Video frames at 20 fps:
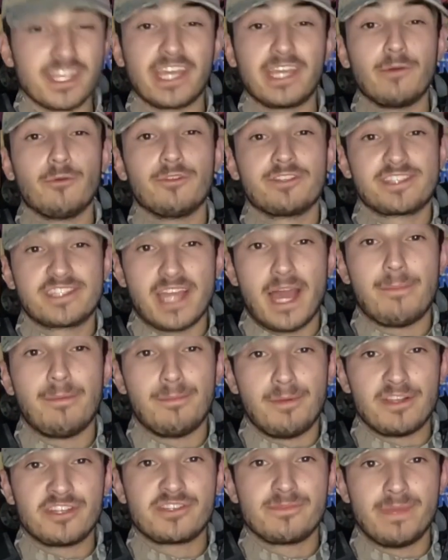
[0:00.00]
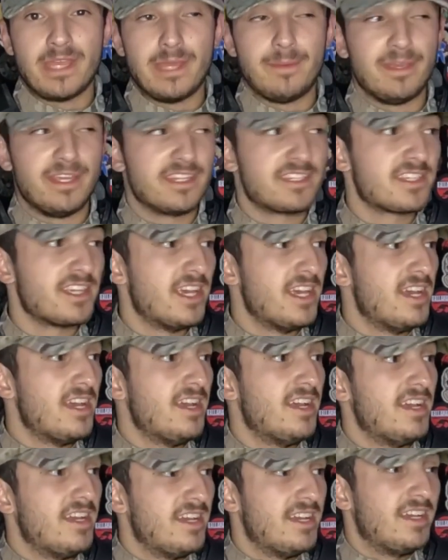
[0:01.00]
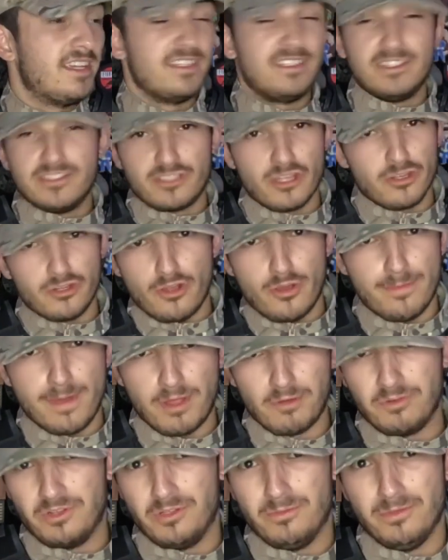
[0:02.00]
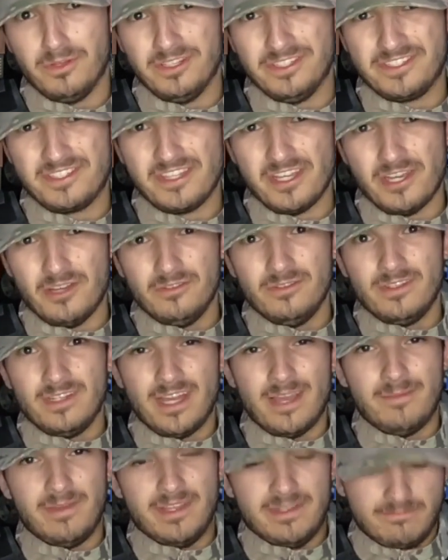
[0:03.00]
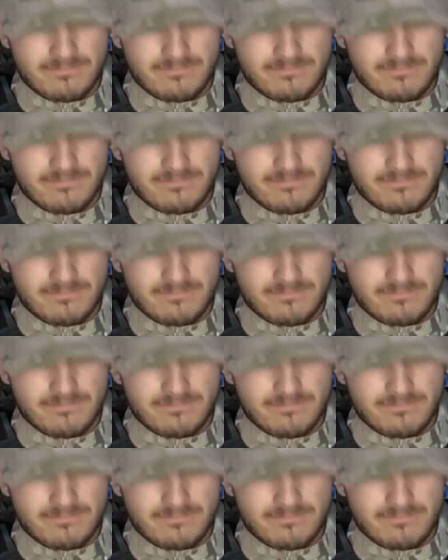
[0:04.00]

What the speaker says: it will stop a bunch of BBs. Don't know about real bullets though. I mean,